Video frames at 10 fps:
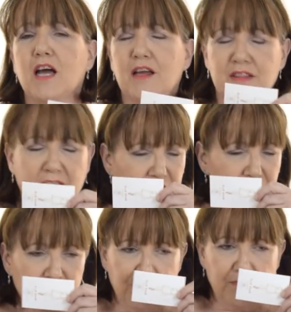And then
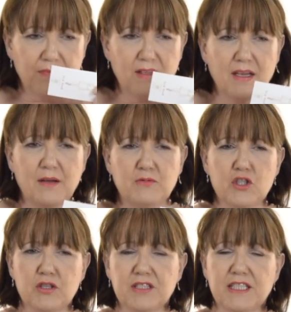I'm
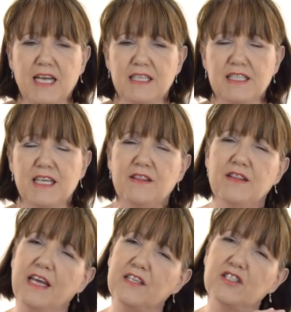just
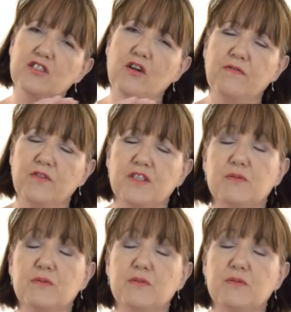getting that softness,